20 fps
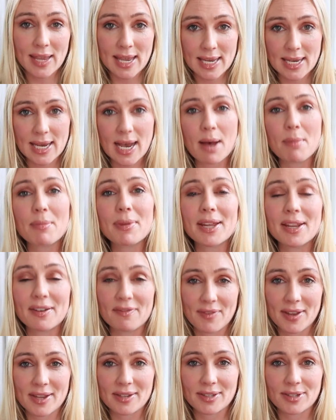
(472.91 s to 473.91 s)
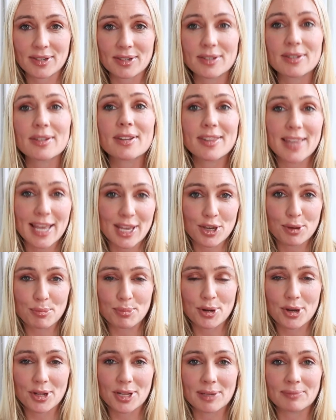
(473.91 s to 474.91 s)
income investors. Thank you,
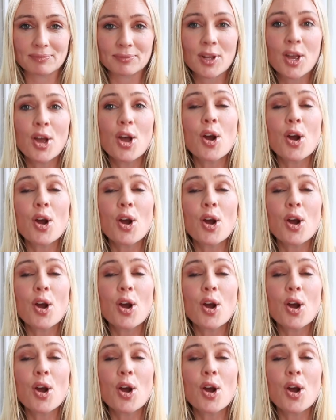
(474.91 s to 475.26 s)
Perla.